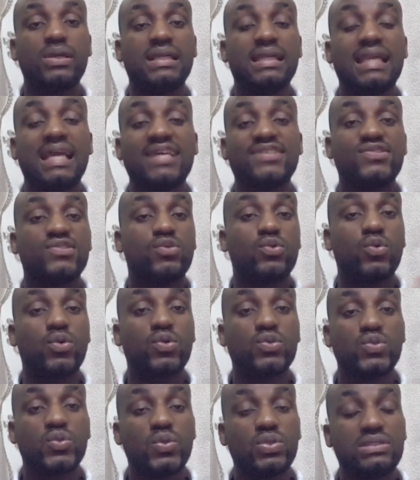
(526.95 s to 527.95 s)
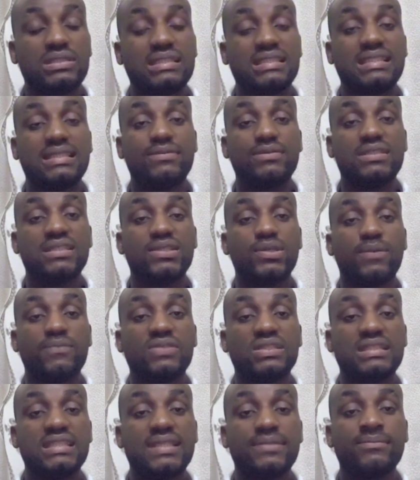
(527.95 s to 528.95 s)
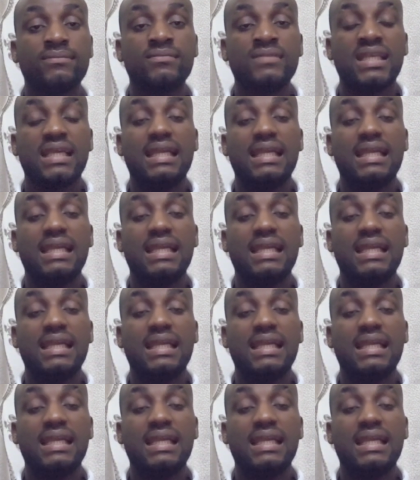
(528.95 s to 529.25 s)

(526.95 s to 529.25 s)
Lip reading: He likes to control the rhythm of the team.